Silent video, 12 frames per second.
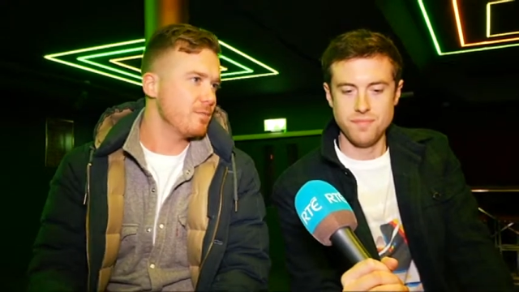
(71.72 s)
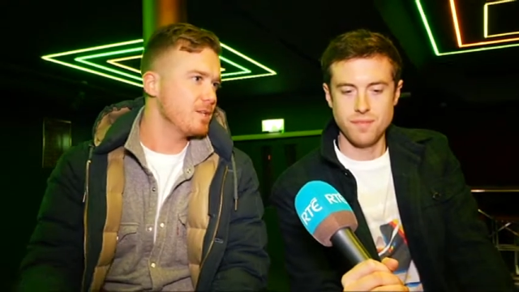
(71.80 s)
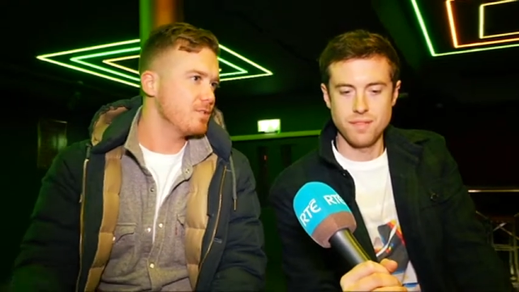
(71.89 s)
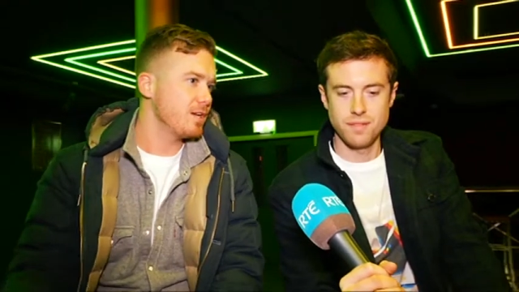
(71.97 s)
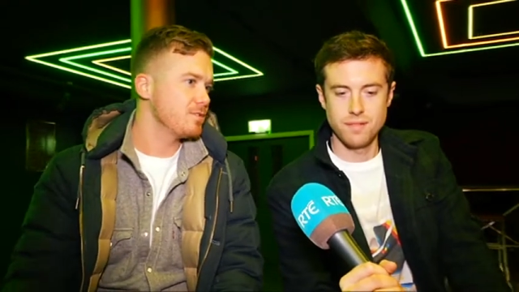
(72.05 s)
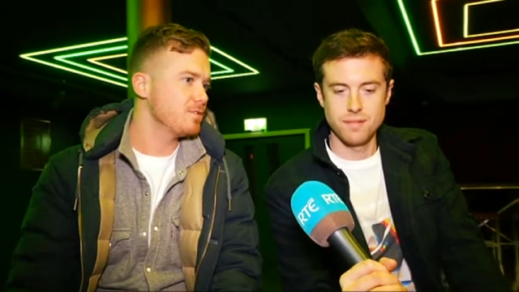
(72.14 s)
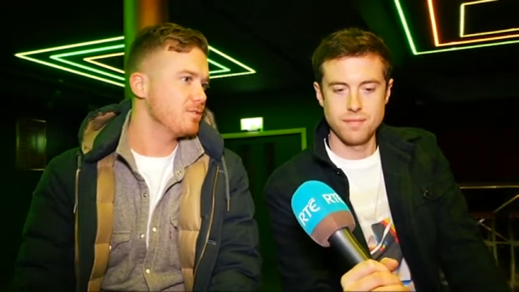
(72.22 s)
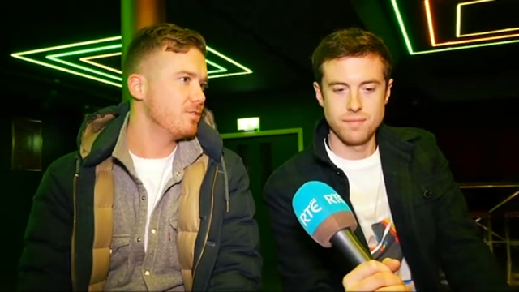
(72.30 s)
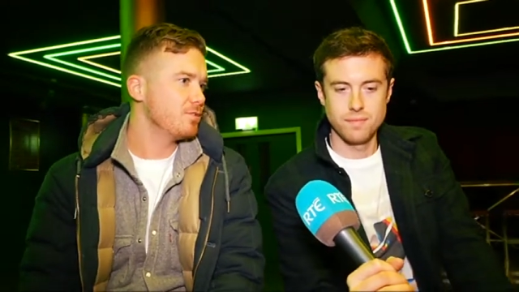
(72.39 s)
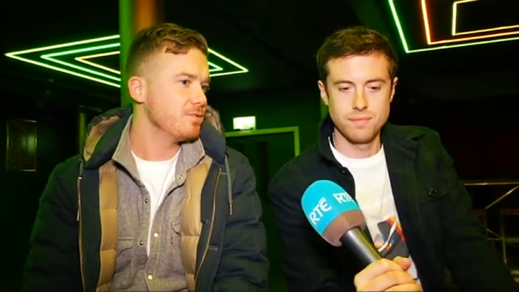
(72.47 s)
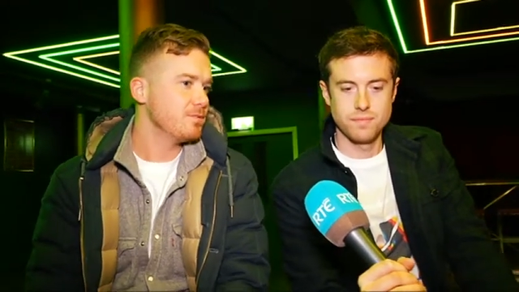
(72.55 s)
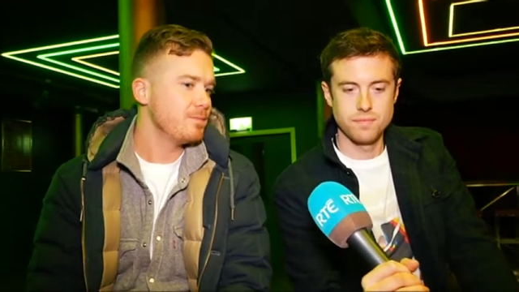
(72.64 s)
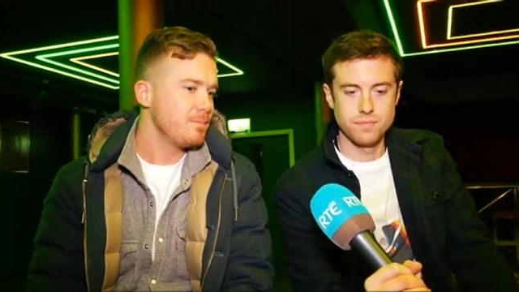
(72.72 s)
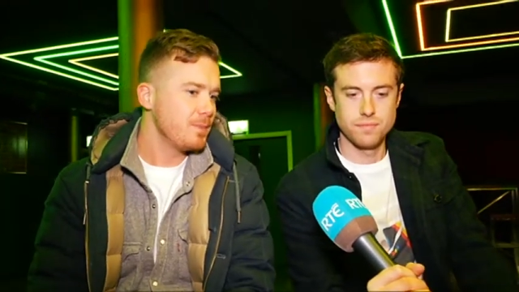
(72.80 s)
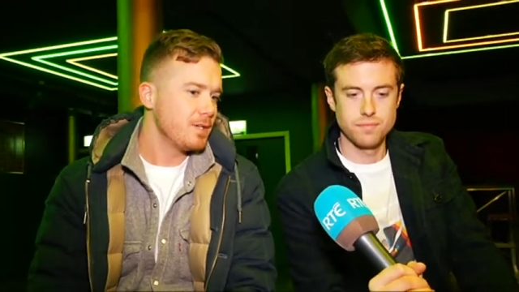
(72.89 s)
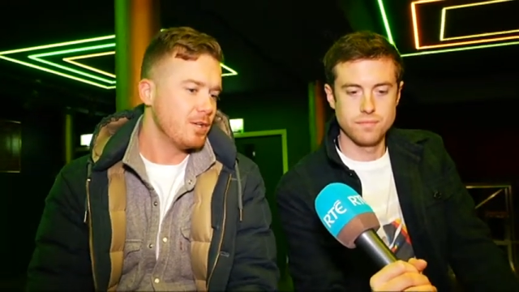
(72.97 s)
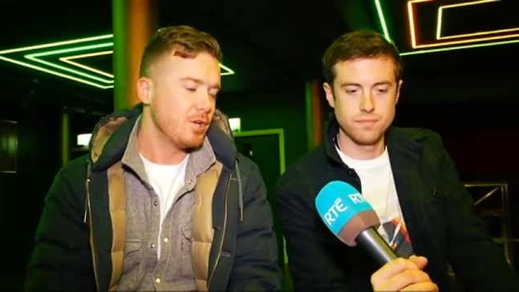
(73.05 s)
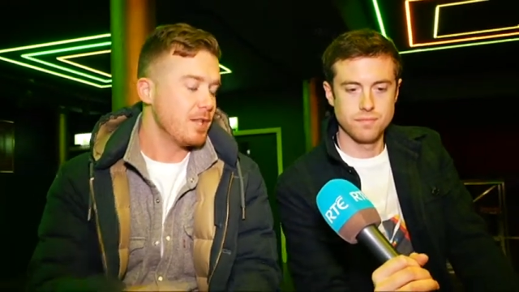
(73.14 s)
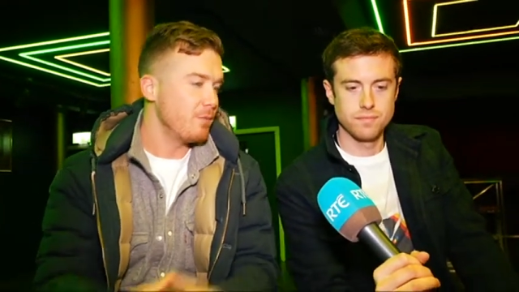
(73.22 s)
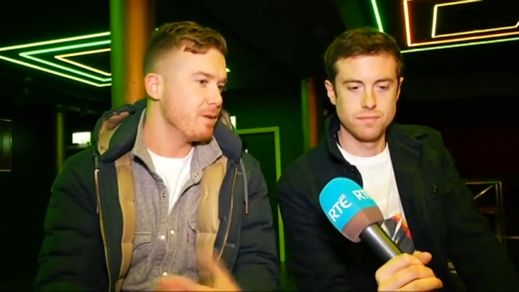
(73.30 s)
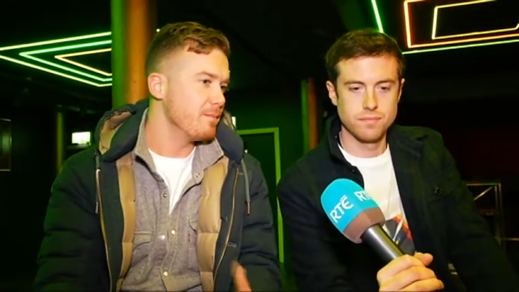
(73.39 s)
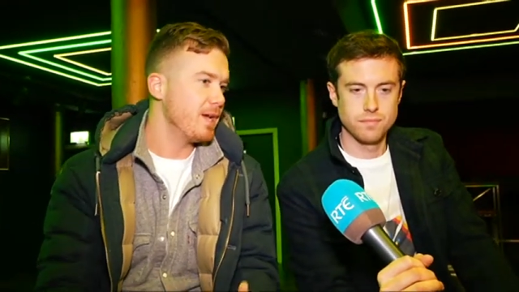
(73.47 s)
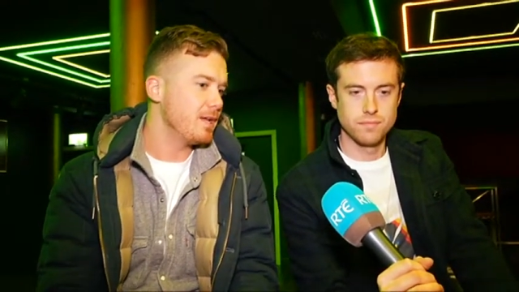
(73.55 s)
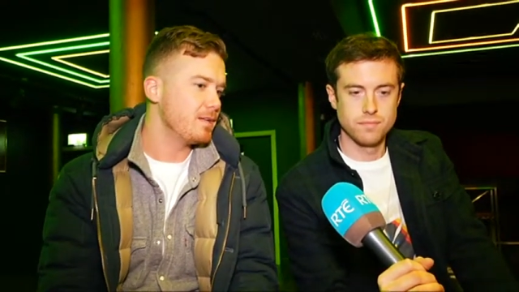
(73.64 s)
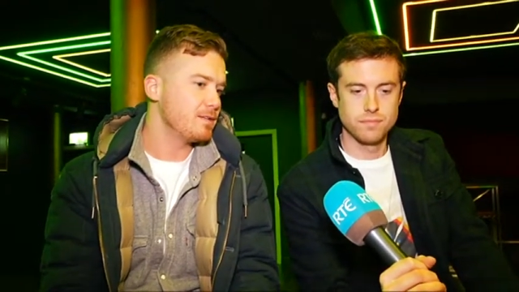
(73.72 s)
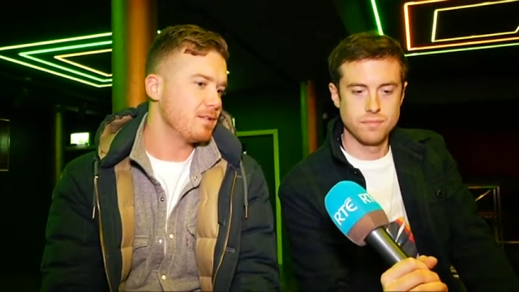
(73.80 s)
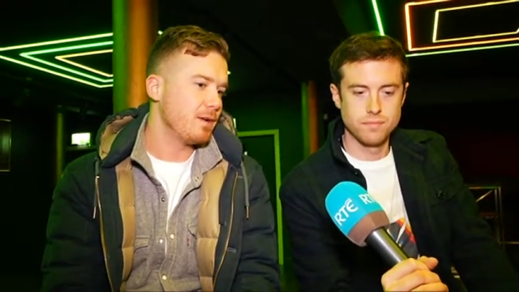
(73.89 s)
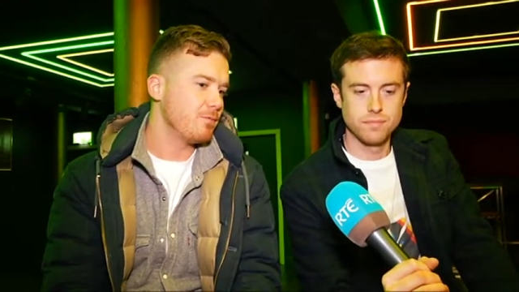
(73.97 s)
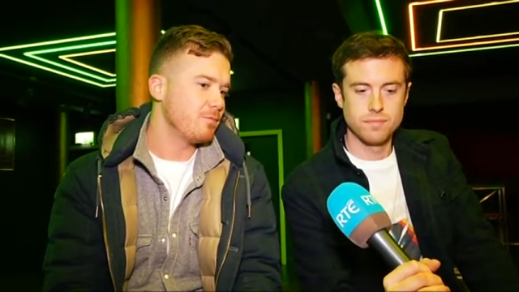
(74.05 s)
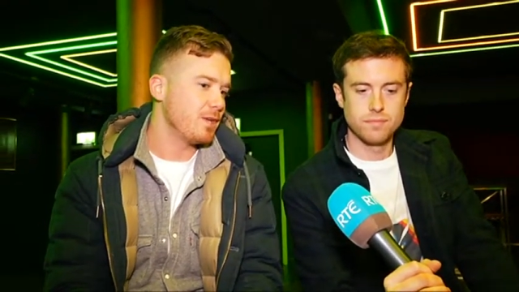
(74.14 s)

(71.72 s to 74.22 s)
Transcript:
Speaker 1: so many tracks on, on you know, that we'd made that